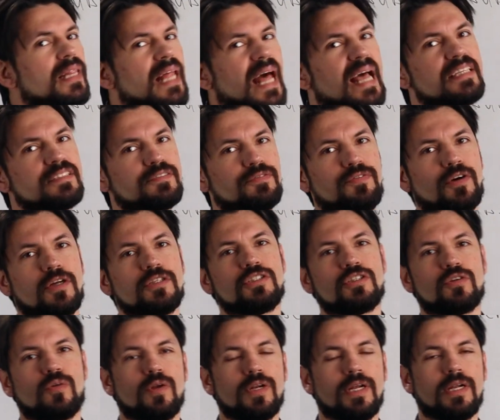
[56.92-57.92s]
last
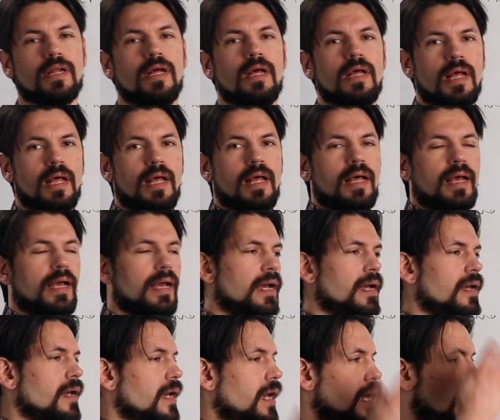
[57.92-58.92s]
thoughts are on it
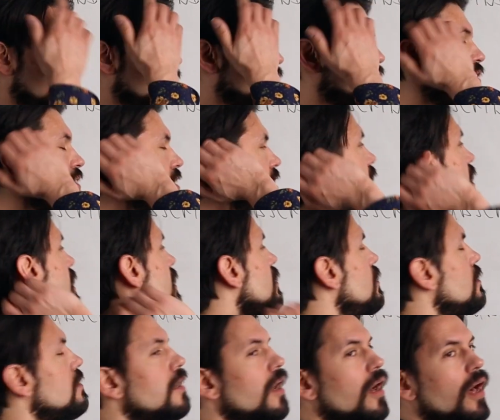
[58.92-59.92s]
uh, I've
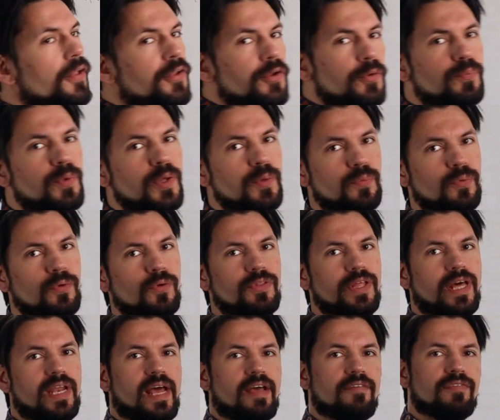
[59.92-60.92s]
seen other people
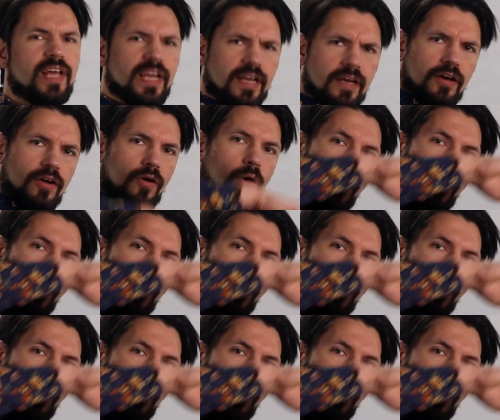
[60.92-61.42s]
that have like a